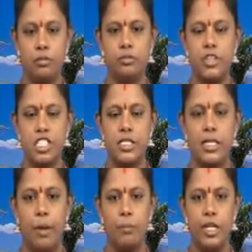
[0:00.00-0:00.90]
which is
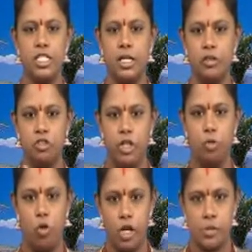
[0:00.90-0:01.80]
completed in 3
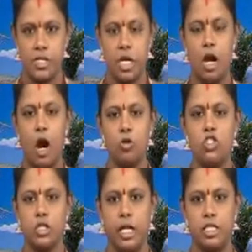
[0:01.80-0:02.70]
volumes, how
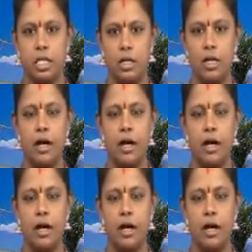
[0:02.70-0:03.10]
to render?